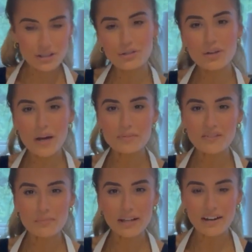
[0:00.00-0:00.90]
2 cups
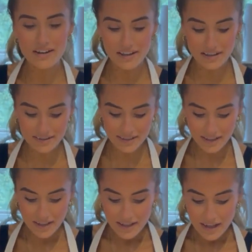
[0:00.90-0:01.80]
of pecans,
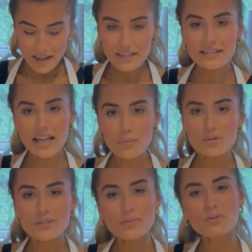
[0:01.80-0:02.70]
a
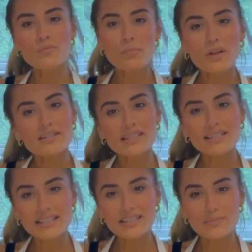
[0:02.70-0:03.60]
tablespoon plus a
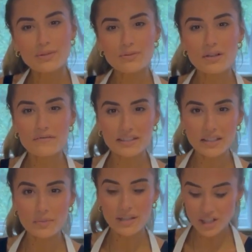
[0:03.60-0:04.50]
teaspoon of
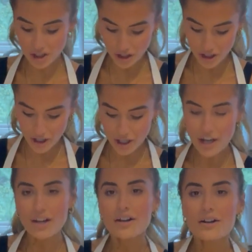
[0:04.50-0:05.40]
cinnamon sugar,
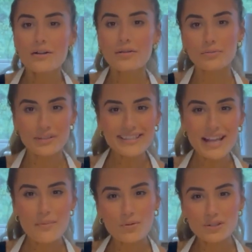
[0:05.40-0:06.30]
3
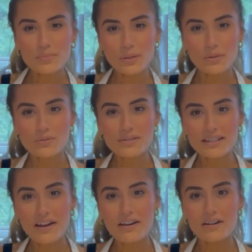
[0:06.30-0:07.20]
tablespoons
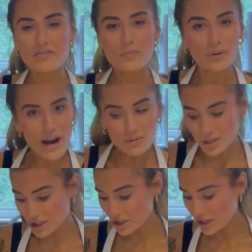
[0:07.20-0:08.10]
of brown
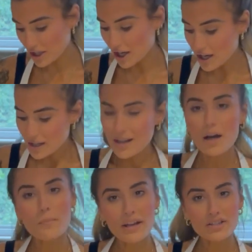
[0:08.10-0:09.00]
sugar, a
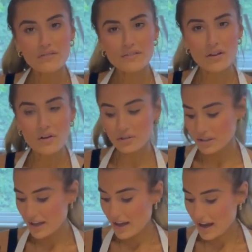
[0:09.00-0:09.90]
pinch of salt,
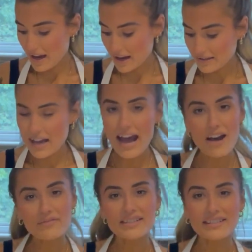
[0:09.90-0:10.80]
and
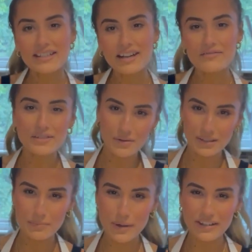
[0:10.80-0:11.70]
half a stick of
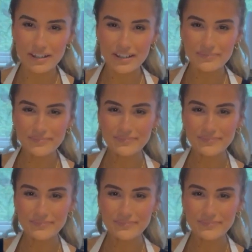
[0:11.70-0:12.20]
salted butter.